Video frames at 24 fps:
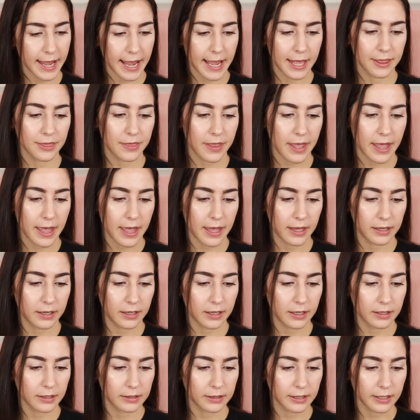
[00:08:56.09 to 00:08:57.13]
and
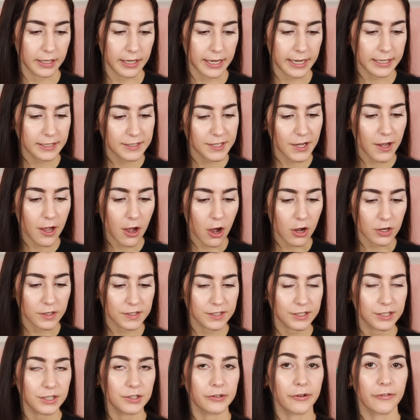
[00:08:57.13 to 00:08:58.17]
then the
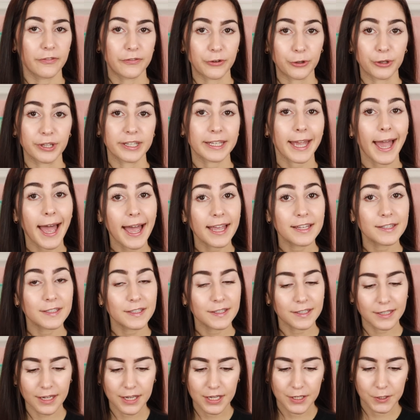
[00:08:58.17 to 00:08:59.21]
antioxidant folic
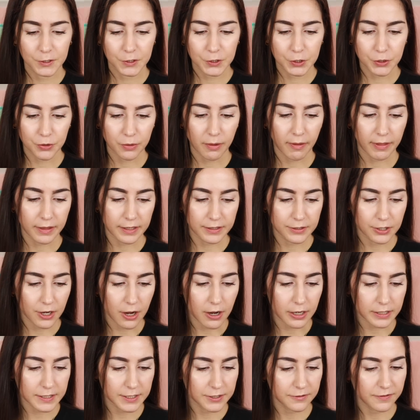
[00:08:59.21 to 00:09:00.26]
acid to
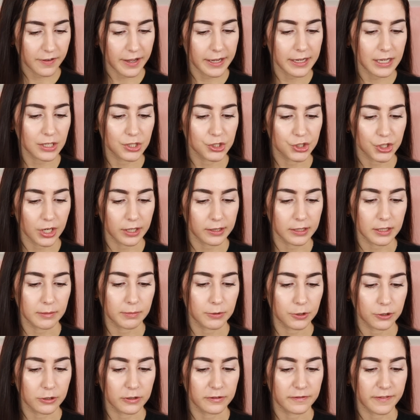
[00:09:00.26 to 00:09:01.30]
detoxify and gently
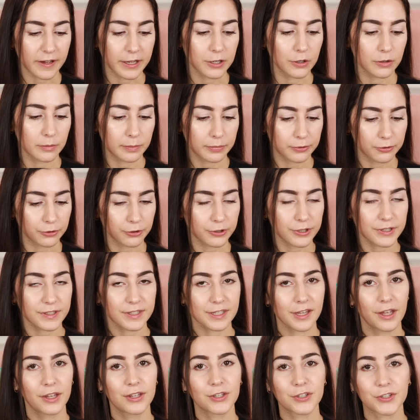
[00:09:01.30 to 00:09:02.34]
purify your pores.